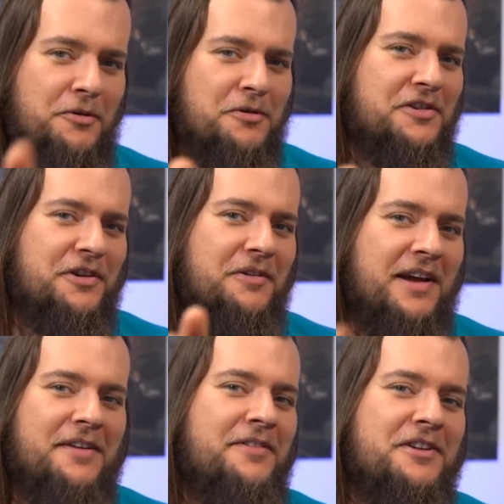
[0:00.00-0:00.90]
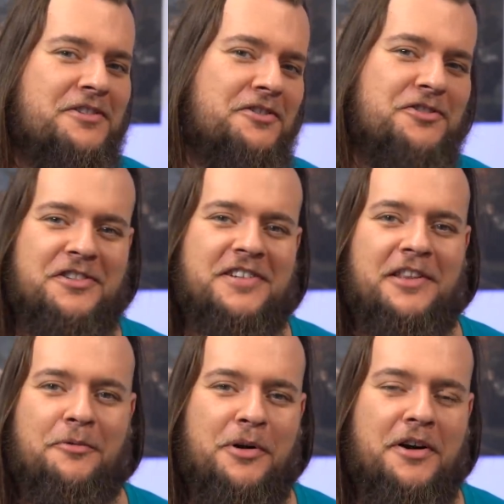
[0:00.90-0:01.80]
Also, atheists could just say
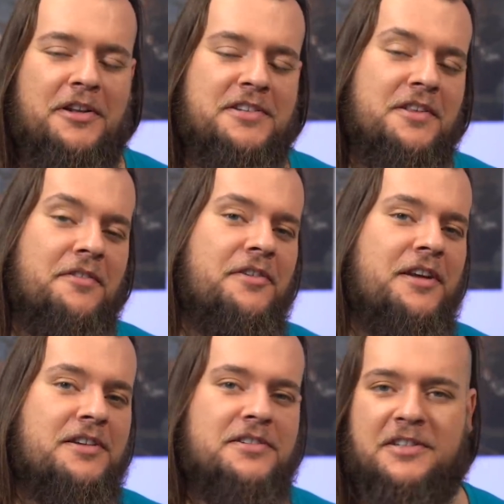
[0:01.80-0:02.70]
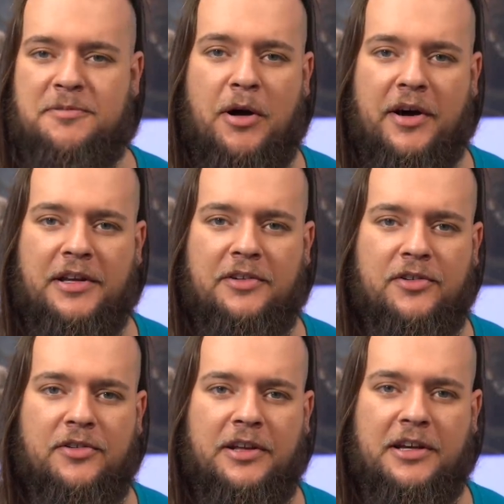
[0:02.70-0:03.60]
the words that theists
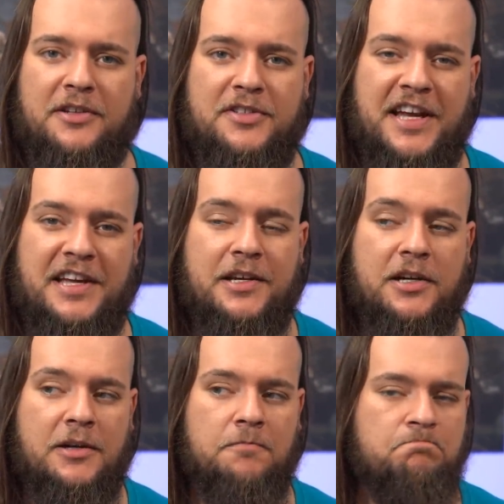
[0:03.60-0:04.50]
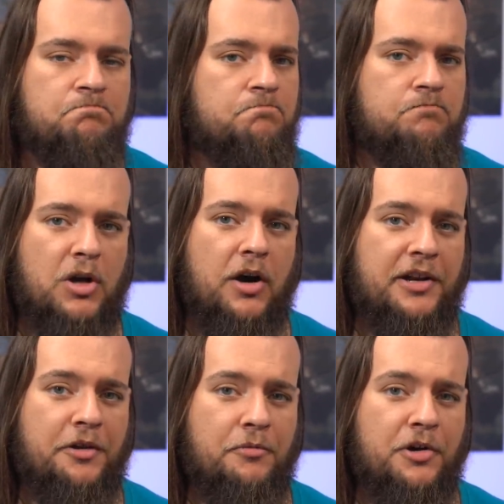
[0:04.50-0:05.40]
despise. They could say, I
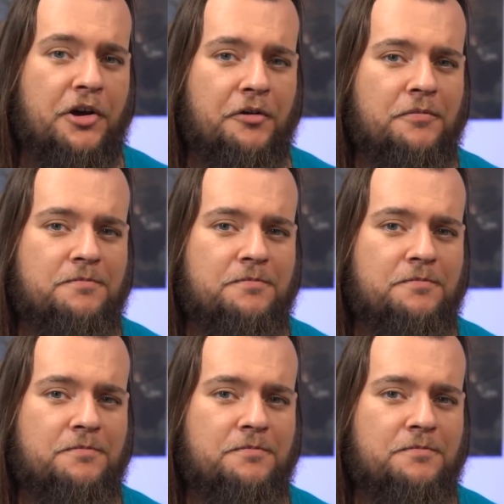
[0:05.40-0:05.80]
don't know.